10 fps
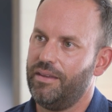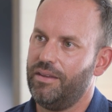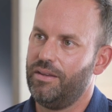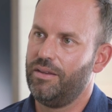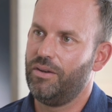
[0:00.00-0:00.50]

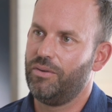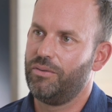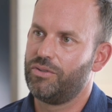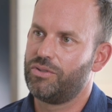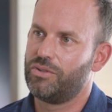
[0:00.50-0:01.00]
so you know,
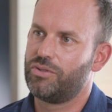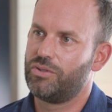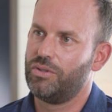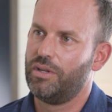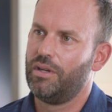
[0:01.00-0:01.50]
willing
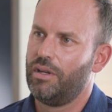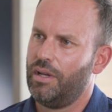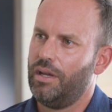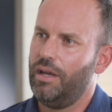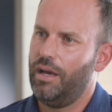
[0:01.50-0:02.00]
to be
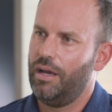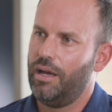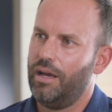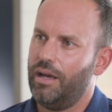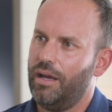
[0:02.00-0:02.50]
flexible and
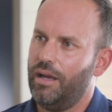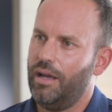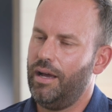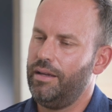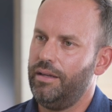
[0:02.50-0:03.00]
try anything
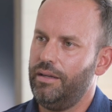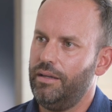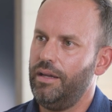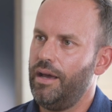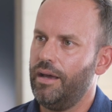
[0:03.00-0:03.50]
that.
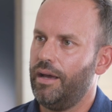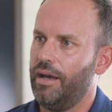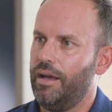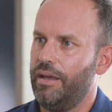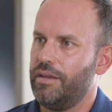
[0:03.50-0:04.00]
Yeah,
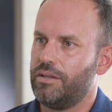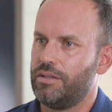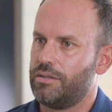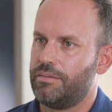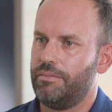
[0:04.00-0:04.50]
I think
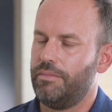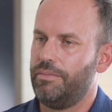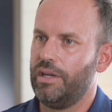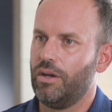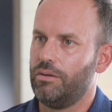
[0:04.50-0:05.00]
just
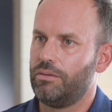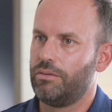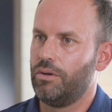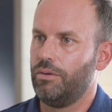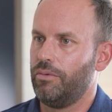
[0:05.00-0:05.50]
being,
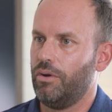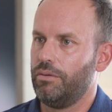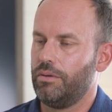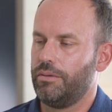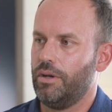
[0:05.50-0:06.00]

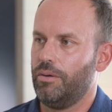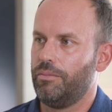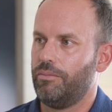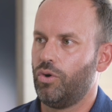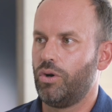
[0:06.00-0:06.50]
you know,
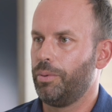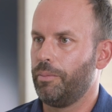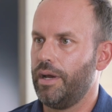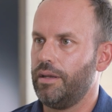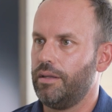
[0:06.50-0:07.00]
more
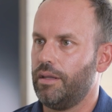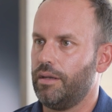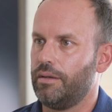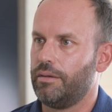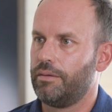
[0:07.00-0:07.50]
open-minded
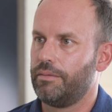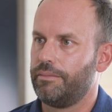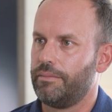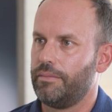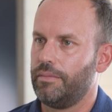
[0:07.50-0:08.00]

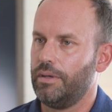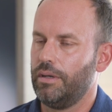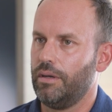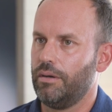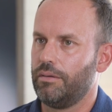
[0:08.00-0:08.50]
than,
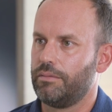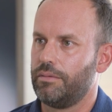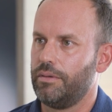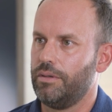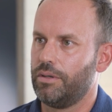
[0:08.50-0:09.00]
you know,
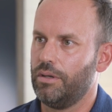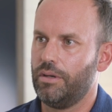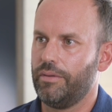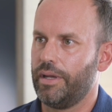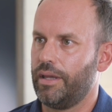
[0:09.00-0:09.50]
you
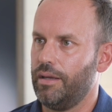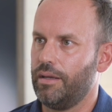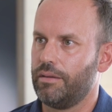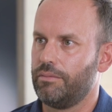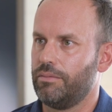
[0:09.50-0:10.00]
could, of like,
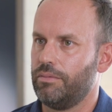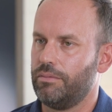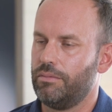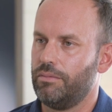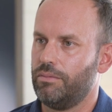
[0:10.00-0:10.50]
hey,
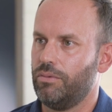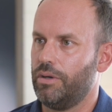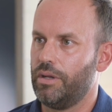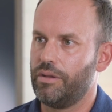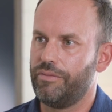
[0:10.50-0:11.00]

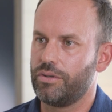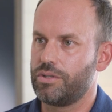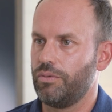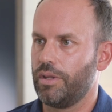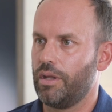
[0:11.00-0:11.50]
what are other folks
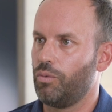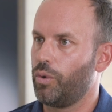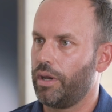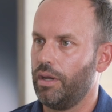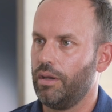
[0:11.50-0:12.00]
doing that are
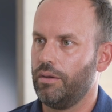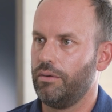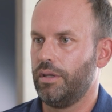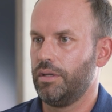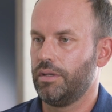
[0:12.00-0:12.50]
working?
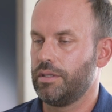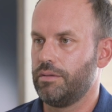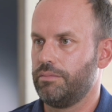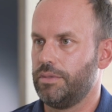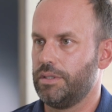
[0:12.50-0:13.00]
Is
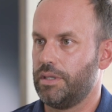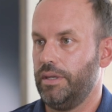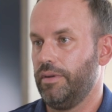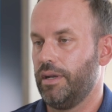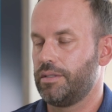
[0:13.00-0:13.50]
it just
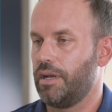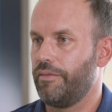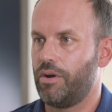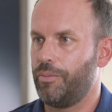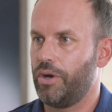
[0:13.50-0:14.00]
even outside
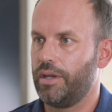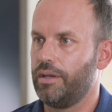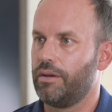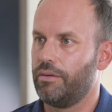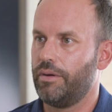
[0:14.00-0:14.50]
of our
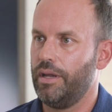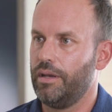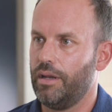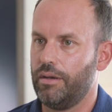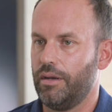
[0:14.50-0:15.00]
market, right?
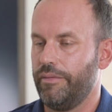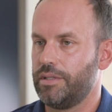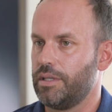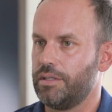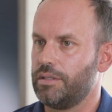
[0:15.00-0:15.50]
And
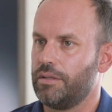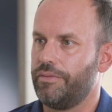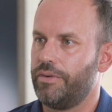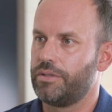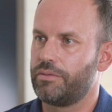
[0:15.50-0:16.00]
obviously this isn't the
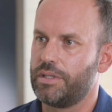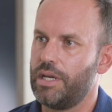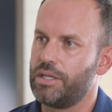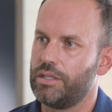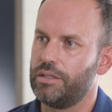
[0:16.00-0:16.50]
first
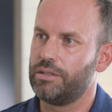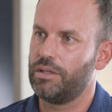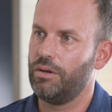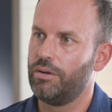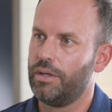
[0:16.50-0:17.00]
recession,
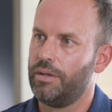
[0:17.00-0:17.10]
so